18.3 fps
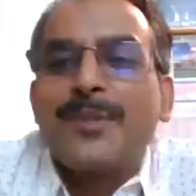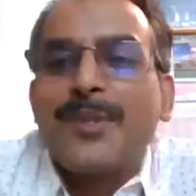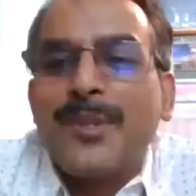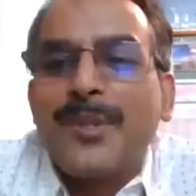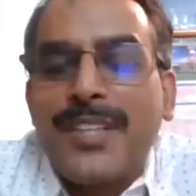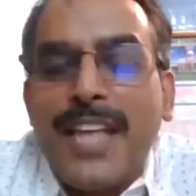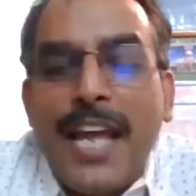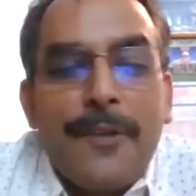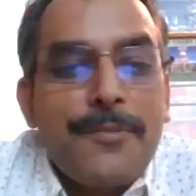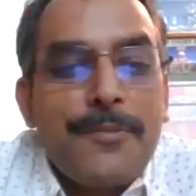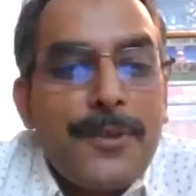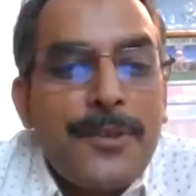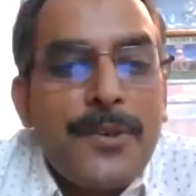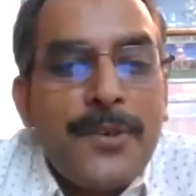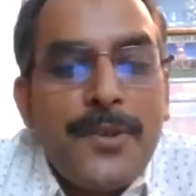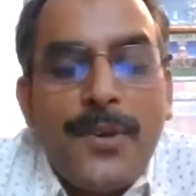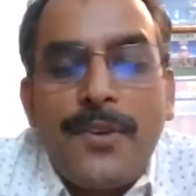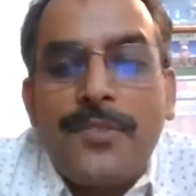so thankful
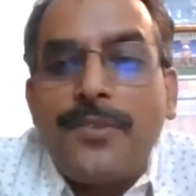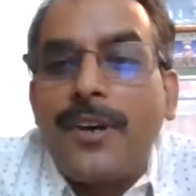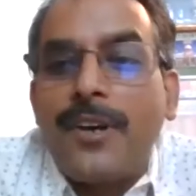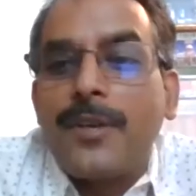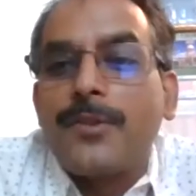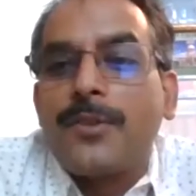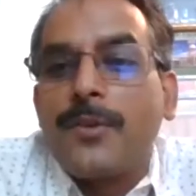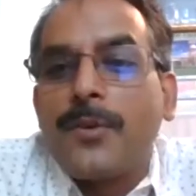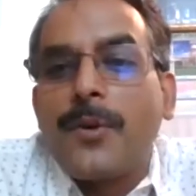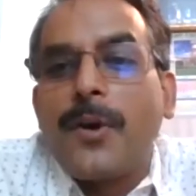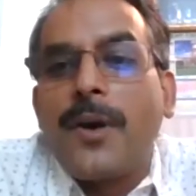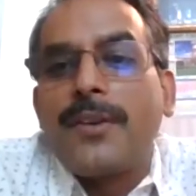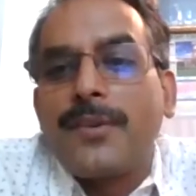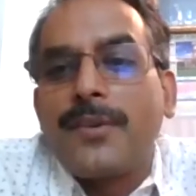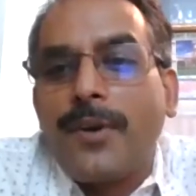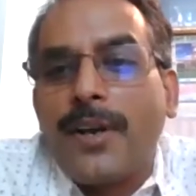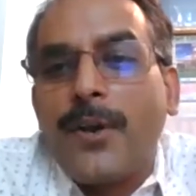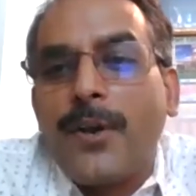to you for
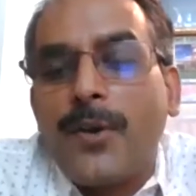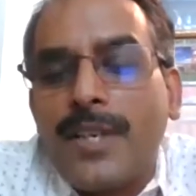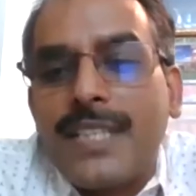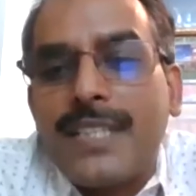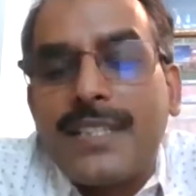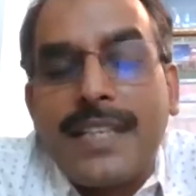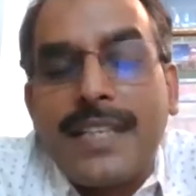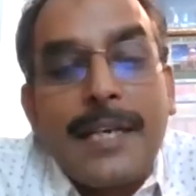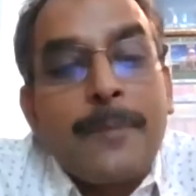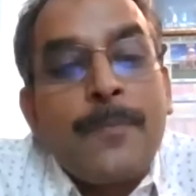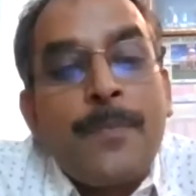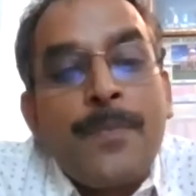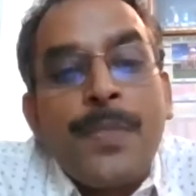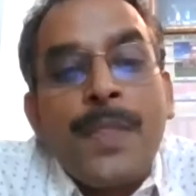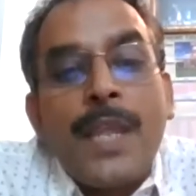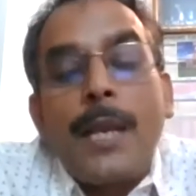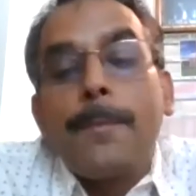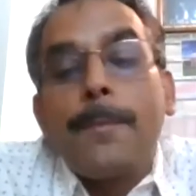your listening.
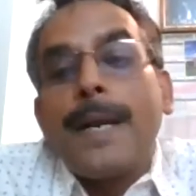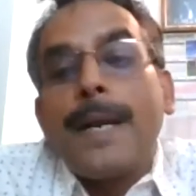In